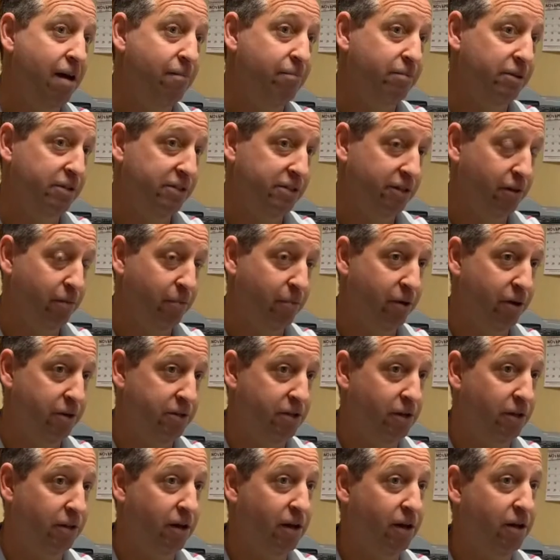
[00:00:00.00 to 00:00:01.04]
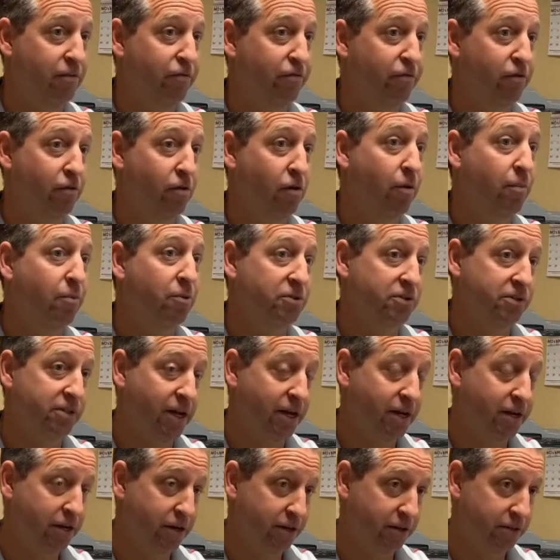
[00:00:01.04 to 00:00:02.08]
I've been selling parts online for almost
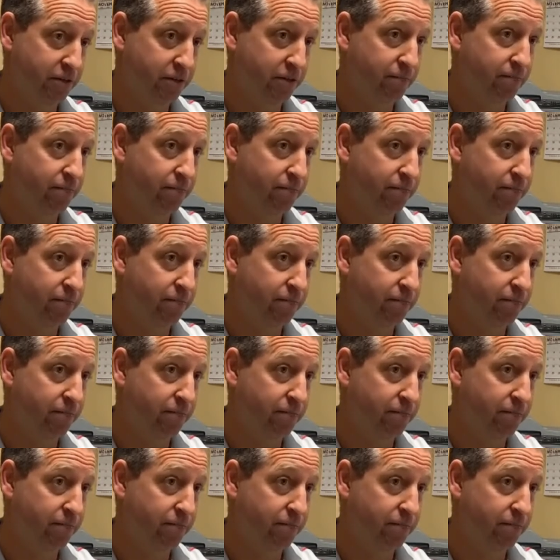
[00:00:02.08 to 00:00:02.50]
10 years.